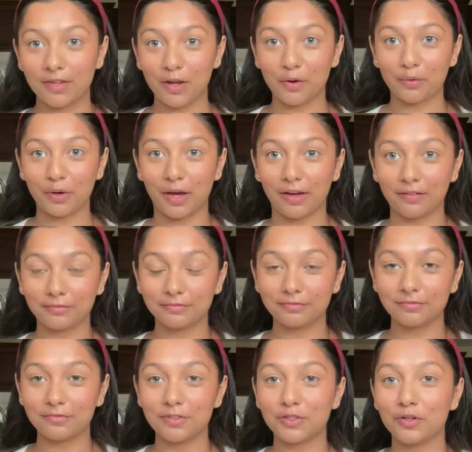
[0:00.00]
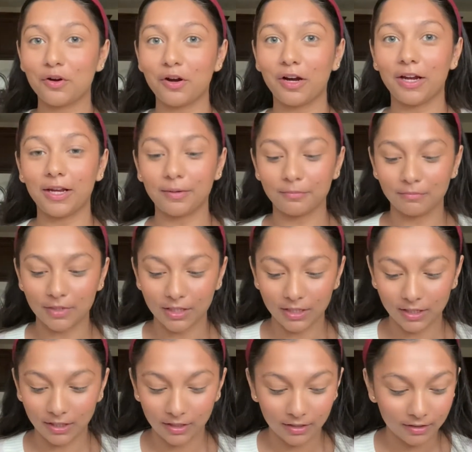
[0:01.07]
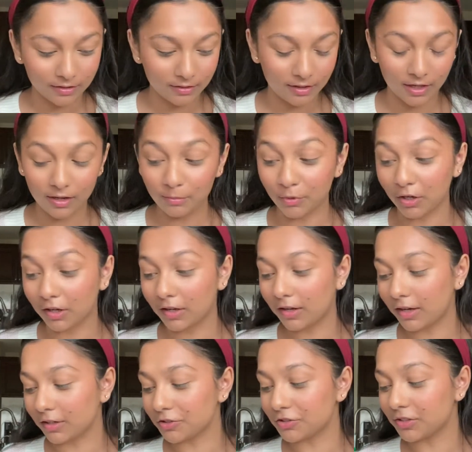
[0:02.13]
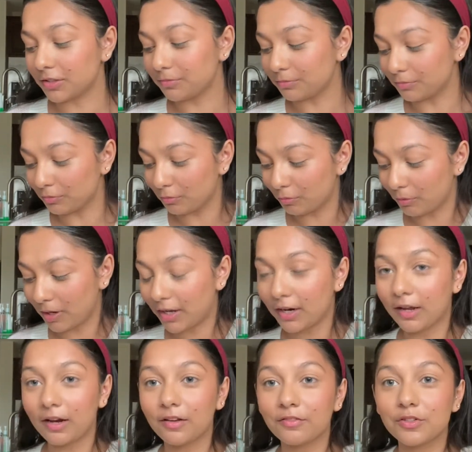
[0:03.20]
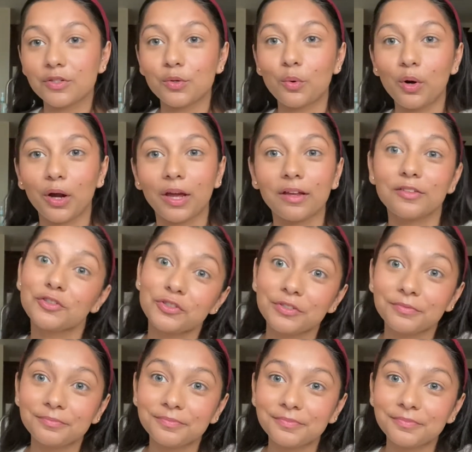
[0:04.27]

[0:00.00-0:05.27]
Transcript: okay, sorry, my camera actually ran out of storage.